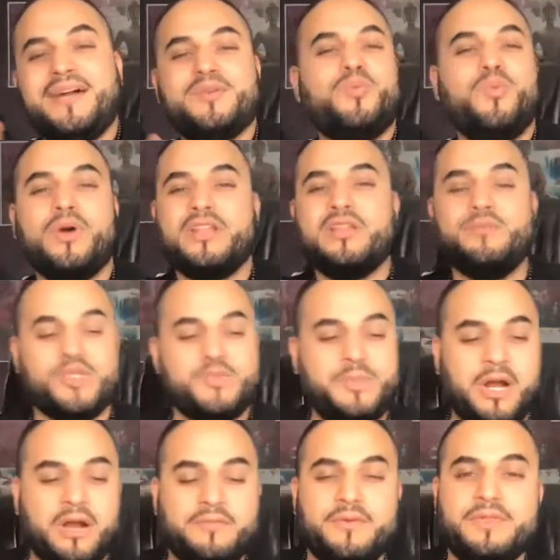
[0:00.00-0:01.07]
One of the most
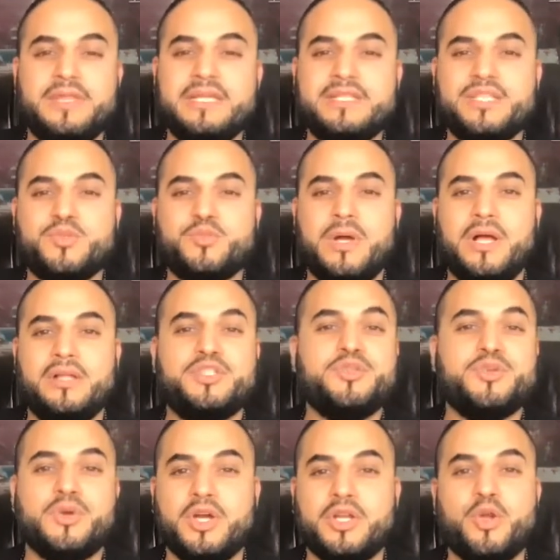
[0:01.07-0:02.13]
powerful things as well
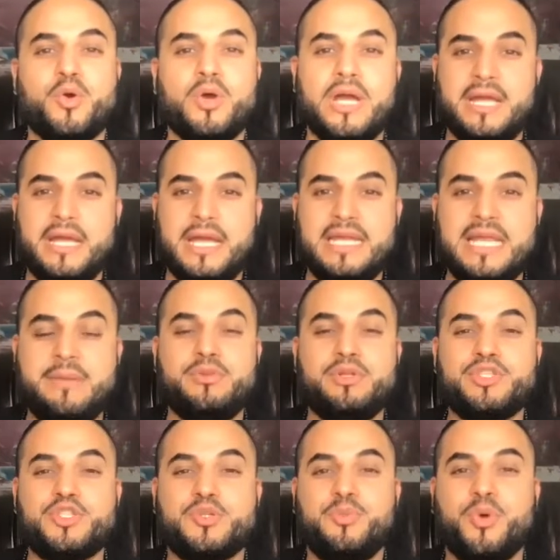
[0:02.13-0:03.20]
to enable
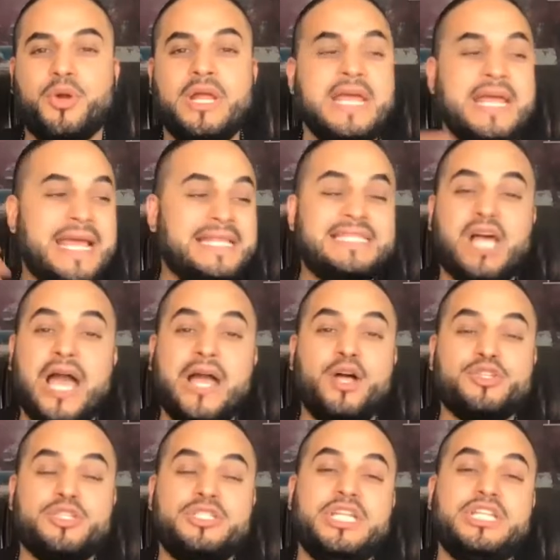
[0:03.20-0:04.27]
and support is I
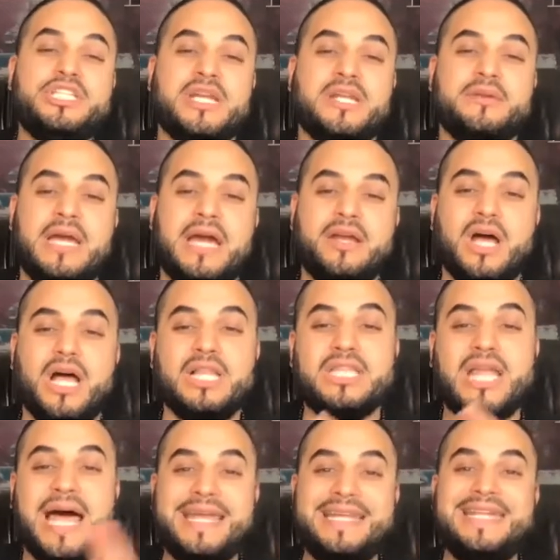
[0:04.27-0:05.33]
also teach how to
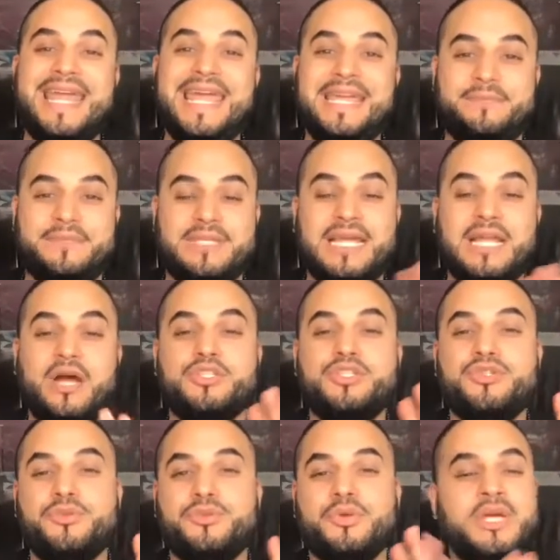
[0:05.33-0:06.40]
align names and how
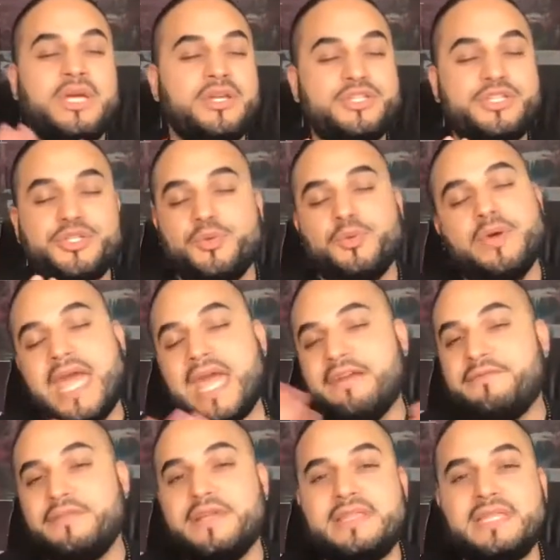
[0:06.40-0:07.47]
to do
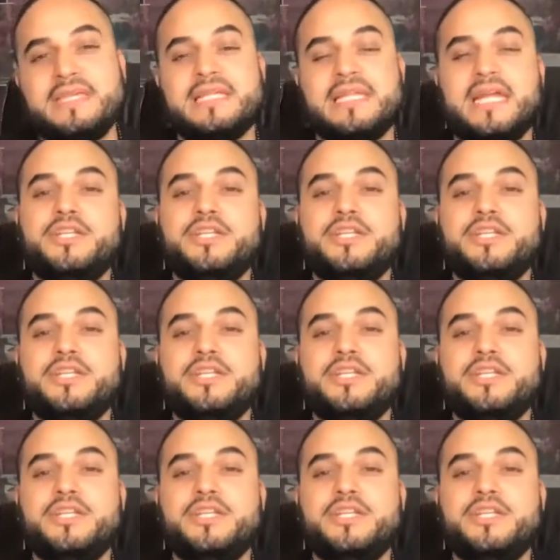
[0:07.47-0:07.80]
everything that I